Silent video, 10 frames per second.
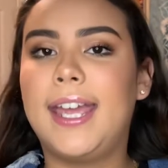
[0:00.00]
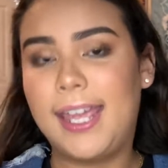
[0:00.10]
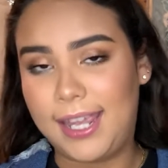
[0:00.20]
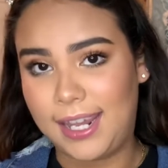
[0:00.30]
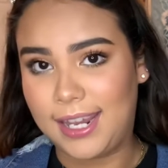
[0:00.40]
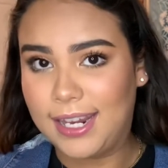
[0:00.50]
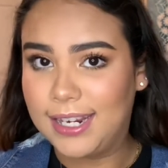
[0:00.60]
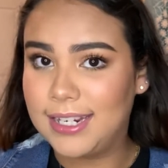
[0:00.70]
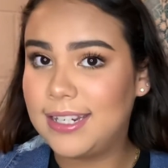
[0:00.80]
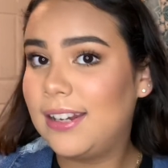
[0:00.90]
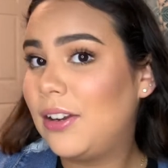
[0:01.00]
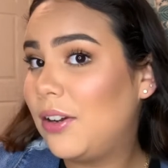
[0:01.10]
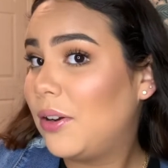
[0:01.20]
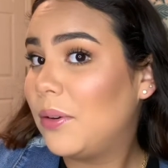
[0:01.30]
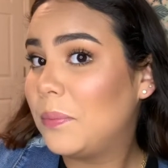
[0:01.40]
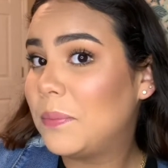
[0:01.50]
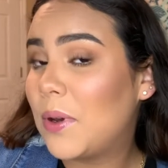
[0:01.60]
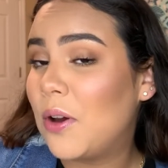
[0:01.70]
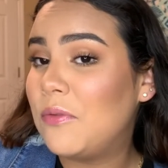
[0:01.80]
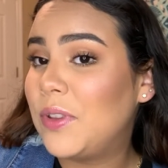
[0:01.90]
and
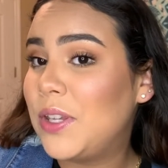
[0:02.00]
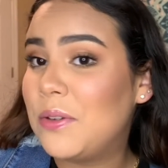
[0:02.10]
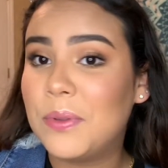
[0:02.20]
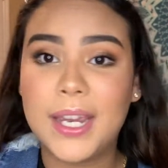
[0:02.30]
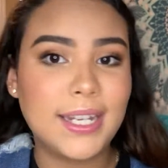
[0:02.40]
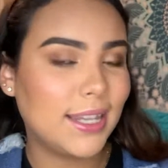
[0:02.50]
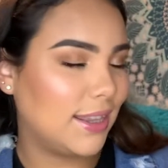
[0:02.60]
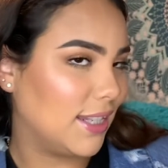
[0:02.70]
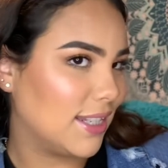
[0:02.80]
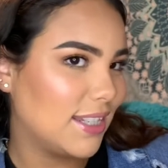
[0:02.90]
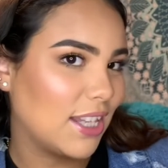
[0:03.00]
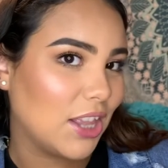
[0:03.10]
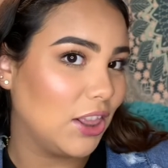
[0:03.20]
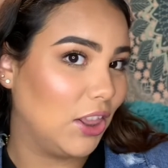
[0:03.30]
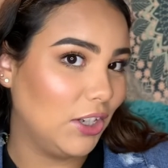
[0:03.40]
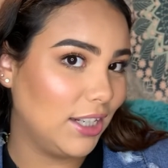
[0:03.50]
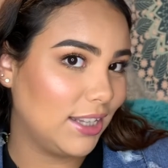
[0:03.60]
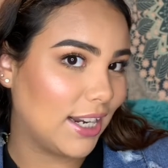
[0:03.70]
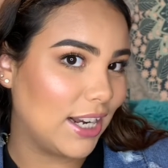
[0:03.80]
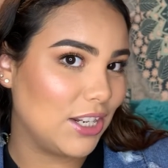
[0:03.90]
hopefully you like this look
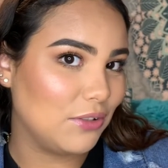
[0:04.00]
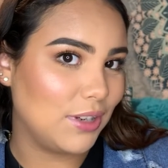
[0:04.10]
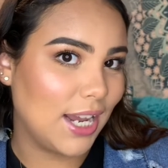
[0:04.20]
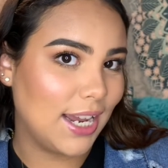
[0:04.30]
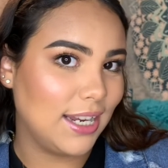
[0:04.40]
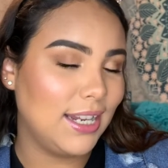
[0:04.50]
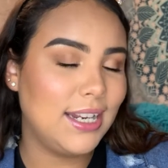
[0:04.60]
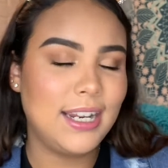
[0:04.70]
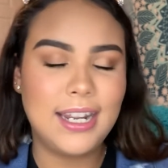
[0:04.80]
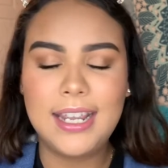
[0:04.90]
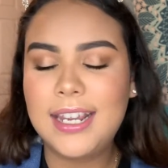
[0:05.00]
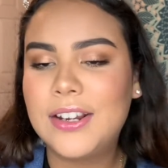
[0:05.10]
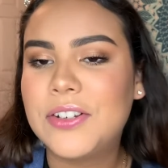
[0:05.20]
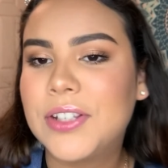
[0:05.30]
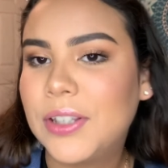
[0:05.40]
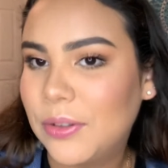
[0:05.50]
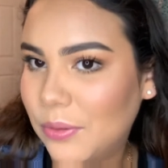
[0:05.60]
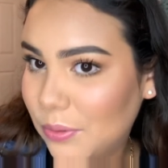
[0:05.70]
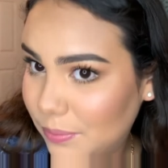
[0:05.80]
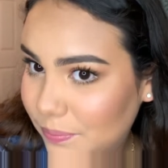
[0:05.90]
that I created. Here's a
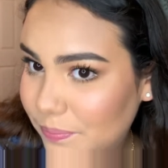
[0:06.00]
little